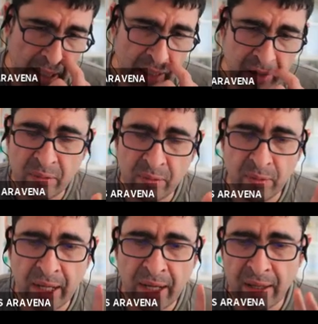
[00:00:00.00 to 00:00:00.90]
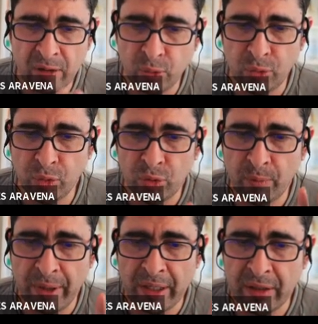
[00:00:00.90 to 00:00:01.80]
then I had a tool to
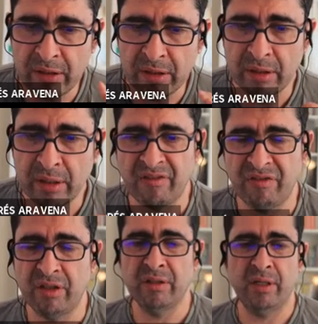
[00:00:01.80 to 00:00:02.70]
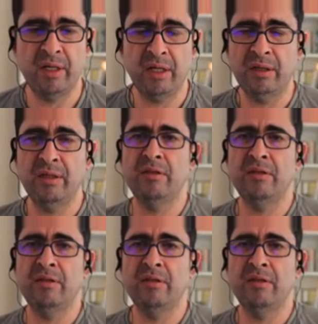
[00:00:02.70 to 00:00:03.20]
make this graphic. This